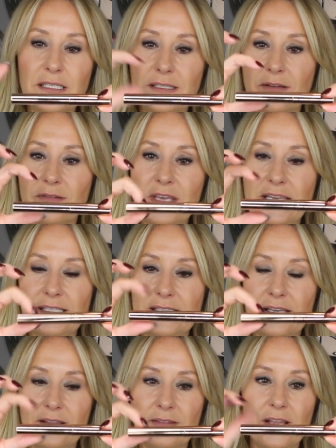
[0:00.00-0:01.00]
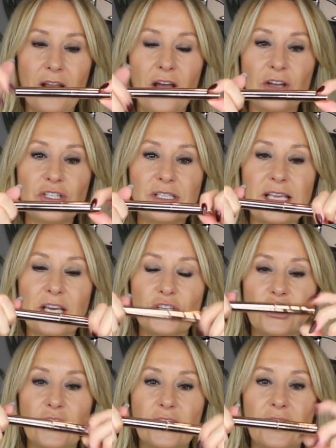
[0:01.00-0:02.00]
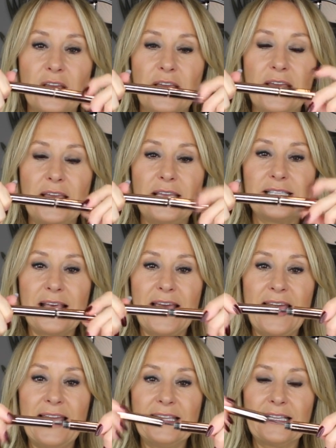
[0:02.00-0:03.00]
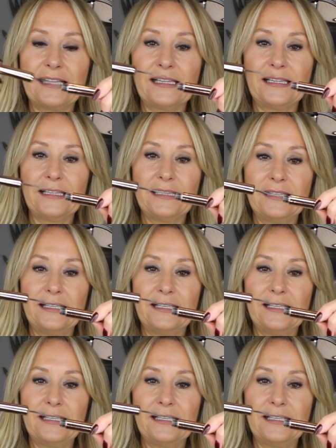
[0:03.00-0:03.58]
So this, the larger section, is the handle,